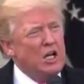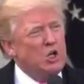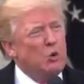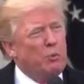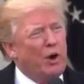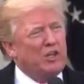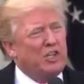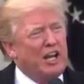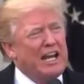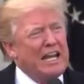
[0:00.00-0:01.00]
to
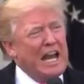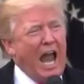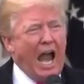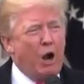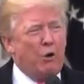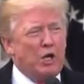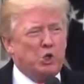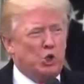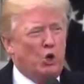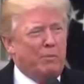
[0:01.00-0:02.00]
President Harry
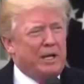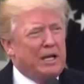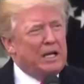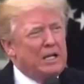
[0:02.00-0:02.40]
Truman,